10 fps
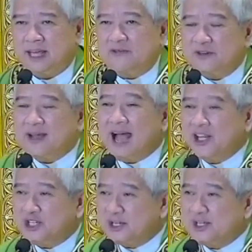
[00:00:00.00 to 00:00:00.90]
If you
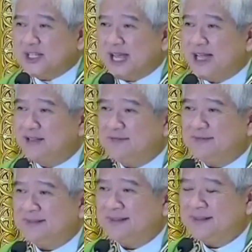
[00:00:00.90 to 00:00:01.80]
catch yourself
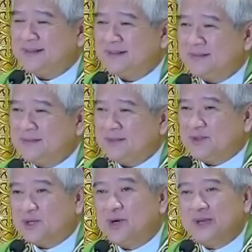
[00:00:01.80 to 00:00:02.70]

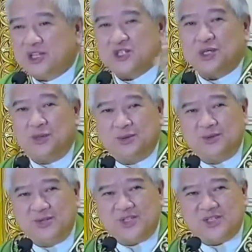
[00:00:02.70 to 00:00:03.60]
throwing
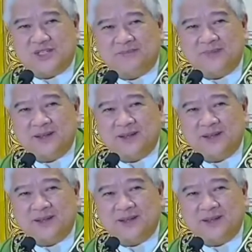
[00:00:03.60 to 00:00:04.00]
stones,